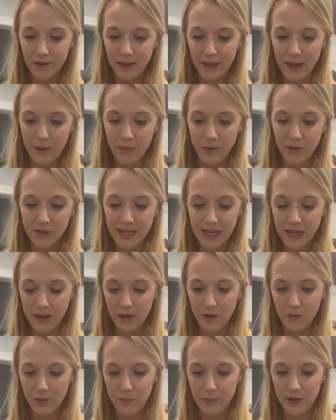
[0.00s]
Yep, you wanna take it,
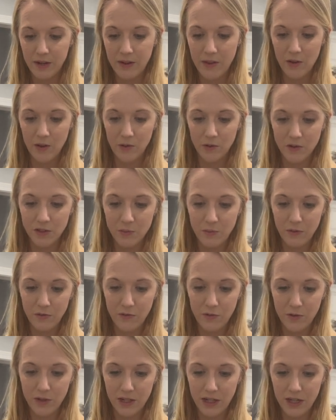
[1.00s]
you wanna put another little
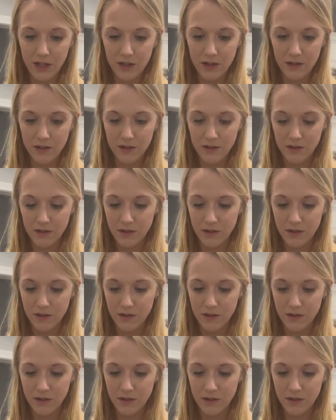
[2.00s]
spoonful in here?